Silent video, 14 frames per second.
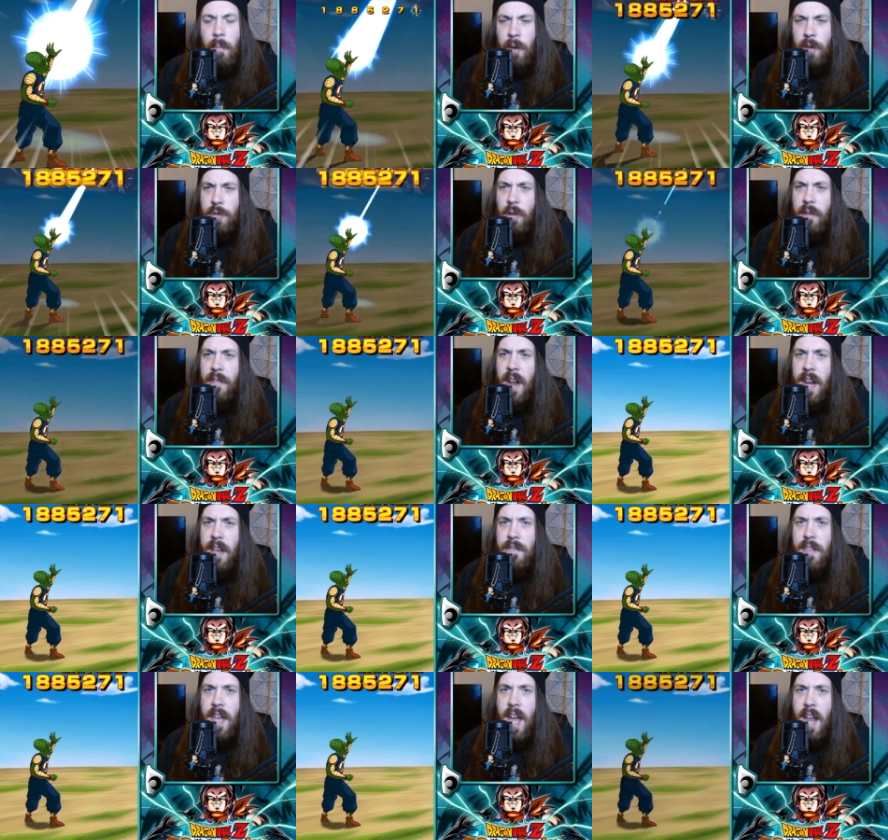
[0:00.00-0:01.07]
not sure if any
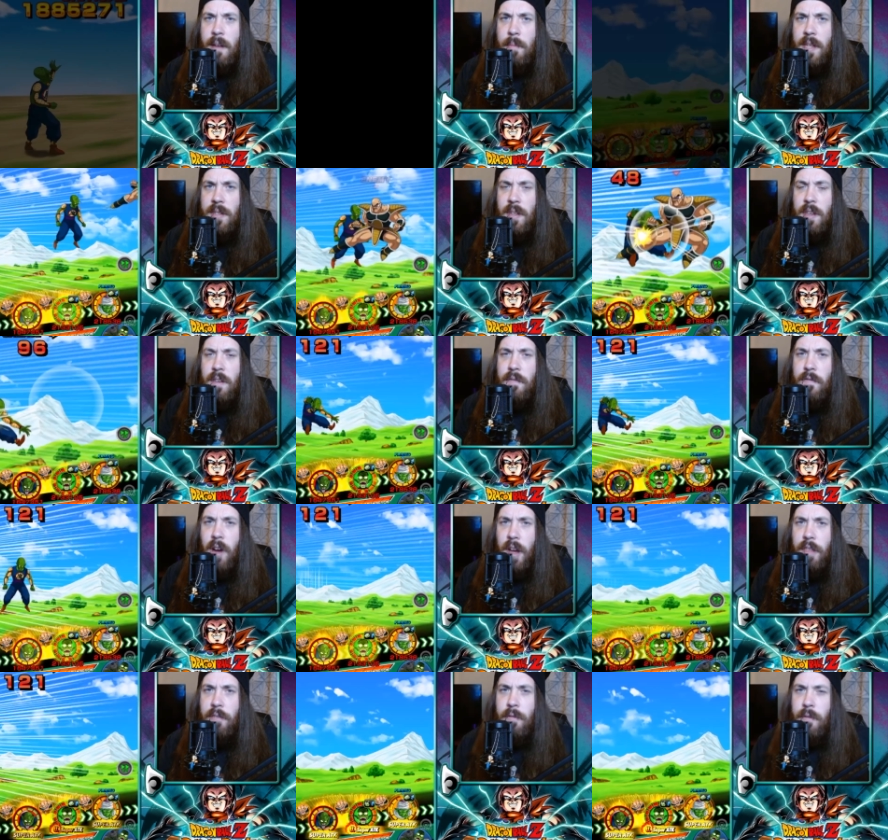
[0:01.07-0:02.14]
of the enemies that you
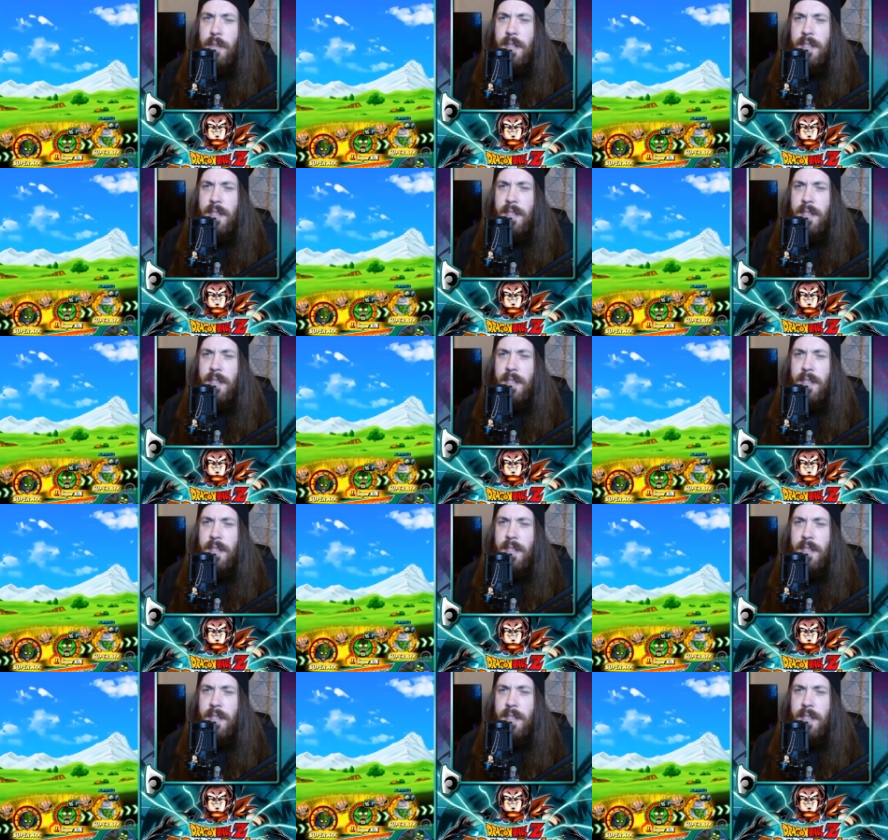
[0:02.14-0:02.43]
fight through this